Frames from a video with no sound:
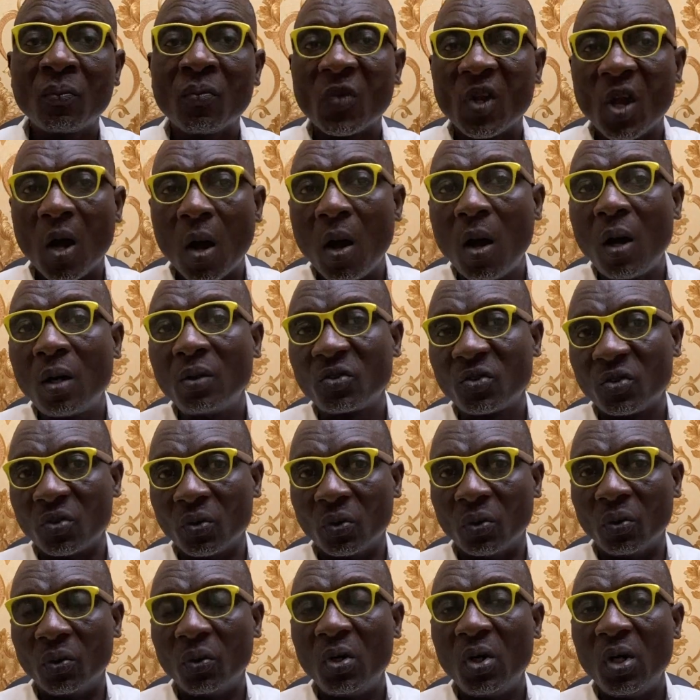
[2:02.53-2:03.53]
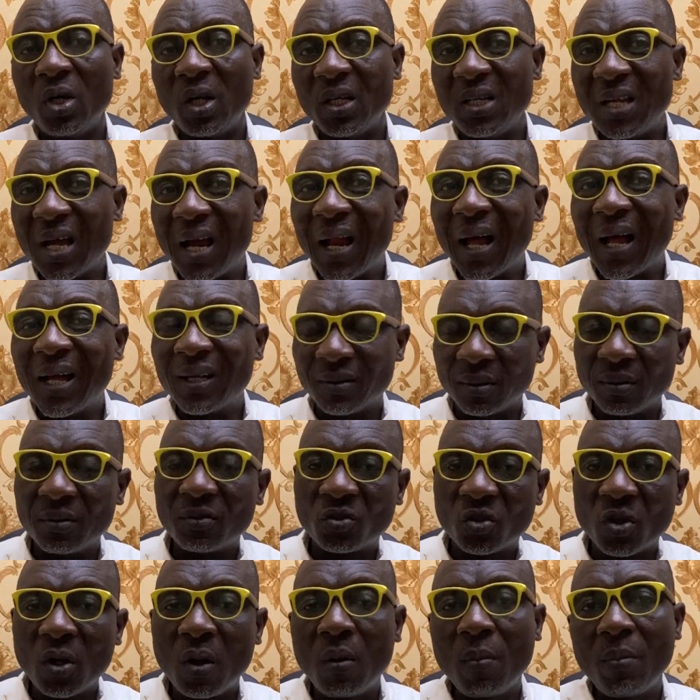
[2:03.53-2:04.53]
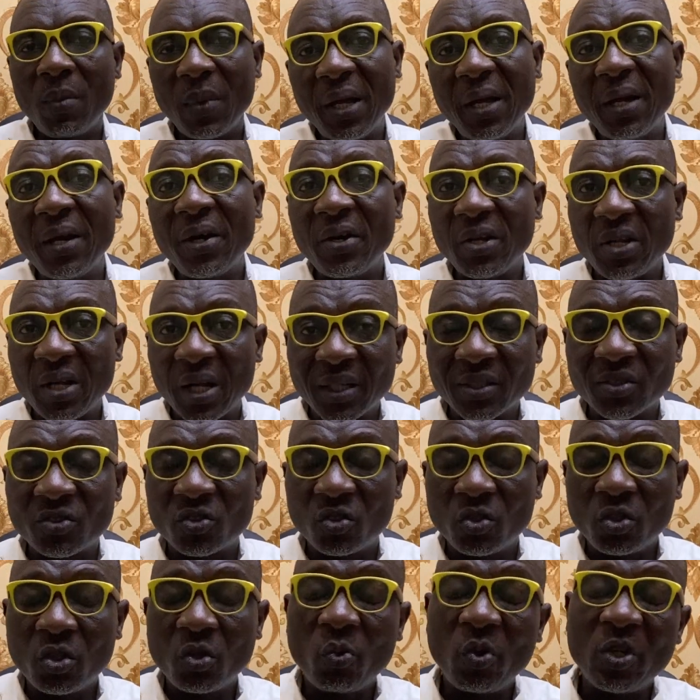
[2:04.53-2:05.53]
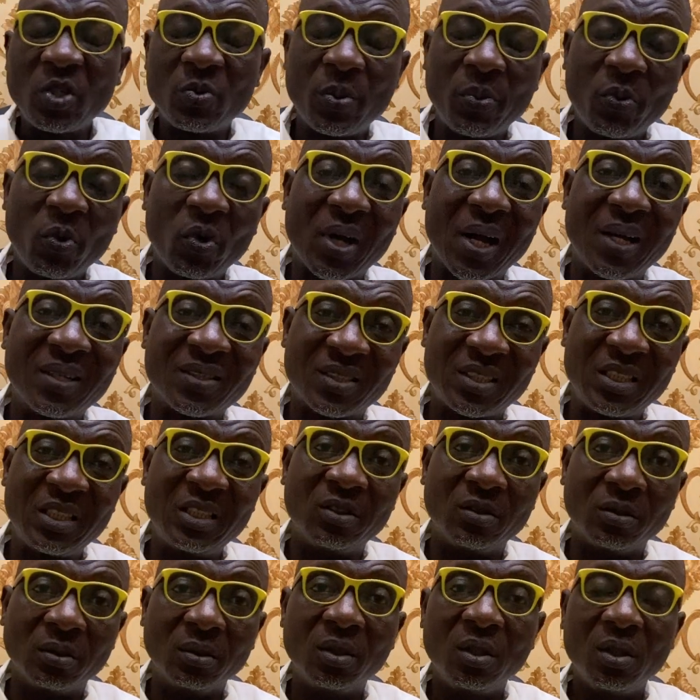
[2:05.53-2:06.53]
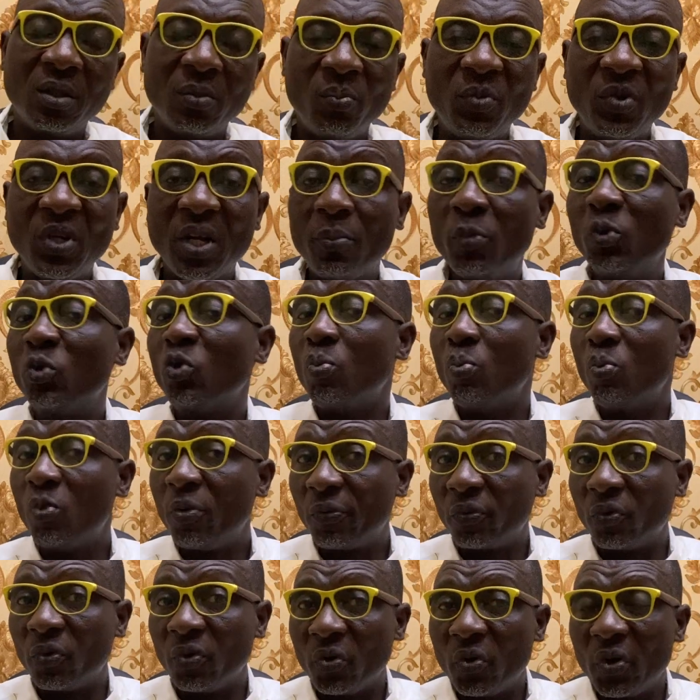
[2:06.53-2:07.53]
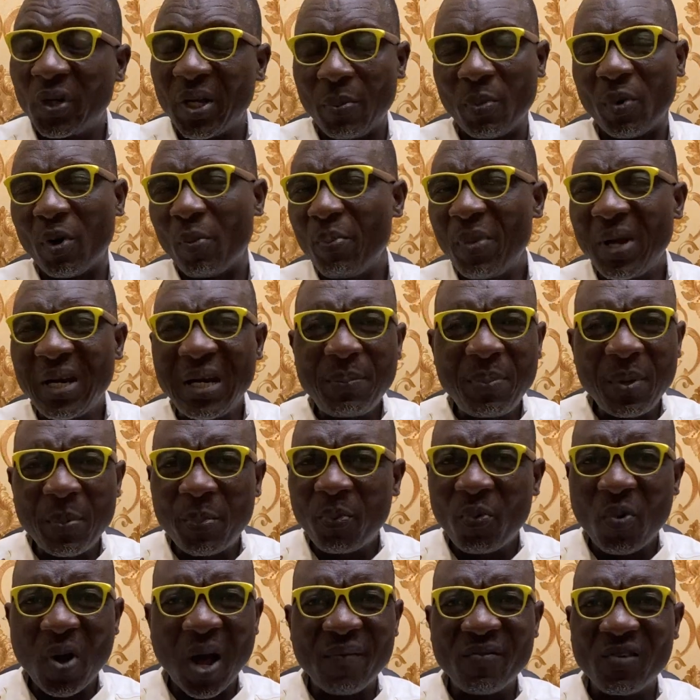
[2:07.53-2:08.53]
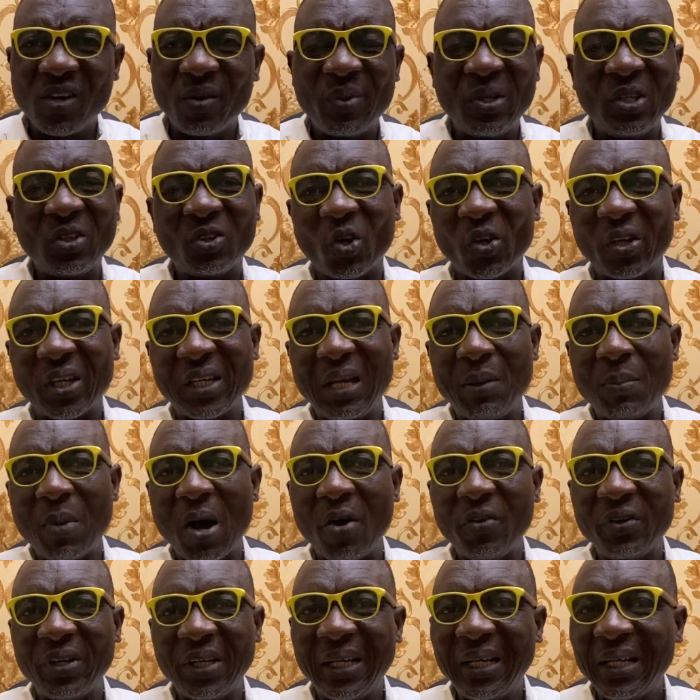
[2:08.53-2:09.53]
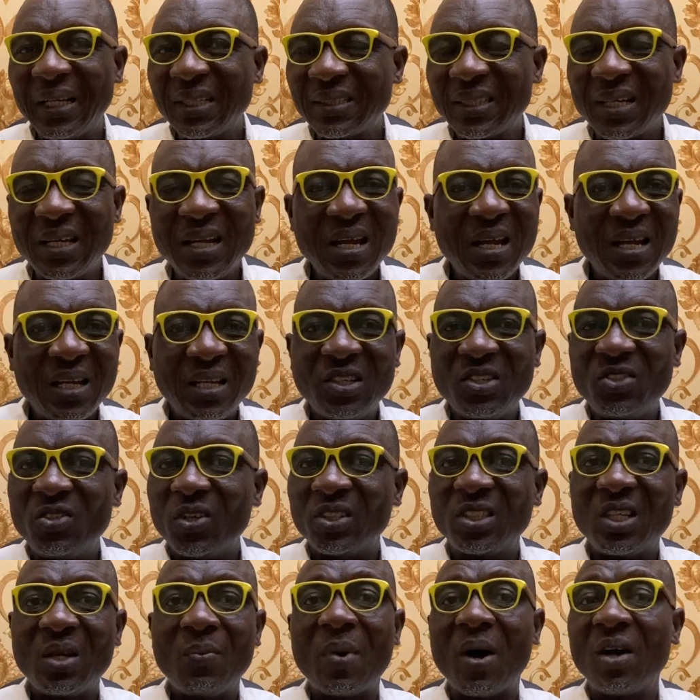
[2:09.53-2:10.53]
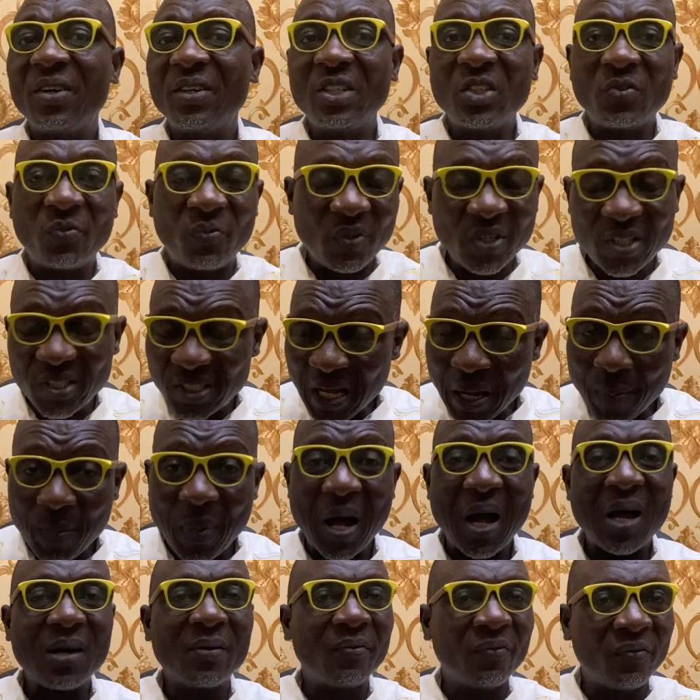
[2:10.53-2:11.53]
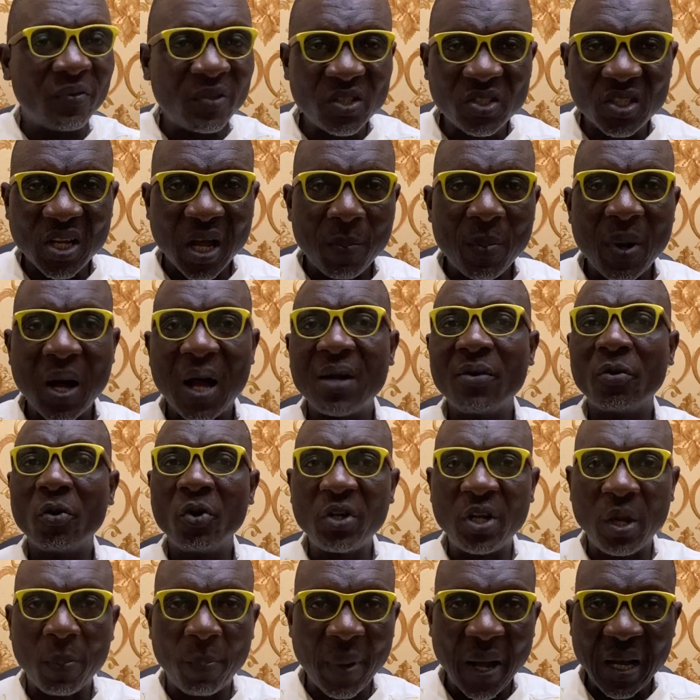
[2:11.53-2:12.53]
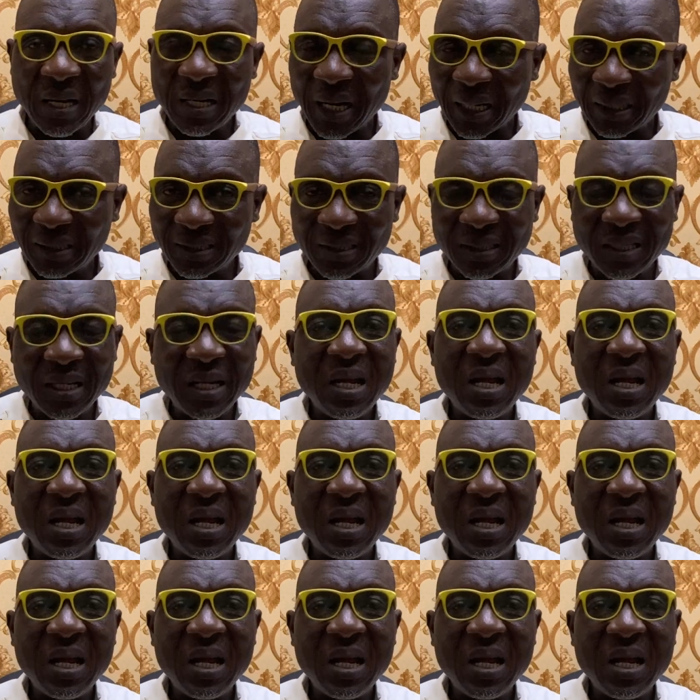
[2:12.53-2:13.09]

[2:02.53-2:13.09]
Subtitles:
Also, there are some areas through which people can still be able to move to the UK, but many people have not been talking about this. It's just about this visa ban, no dependents,